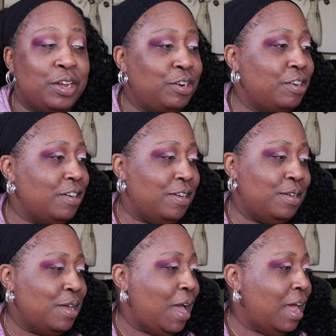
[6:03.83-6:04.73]

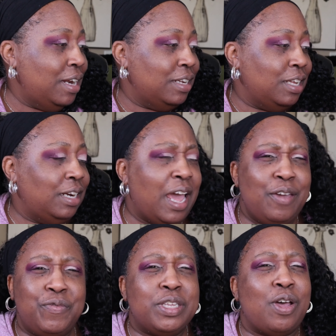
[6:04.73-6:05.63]
girl,
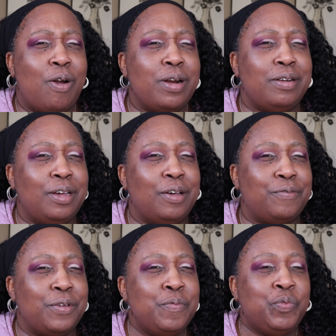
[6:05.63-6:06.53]
life is hard enough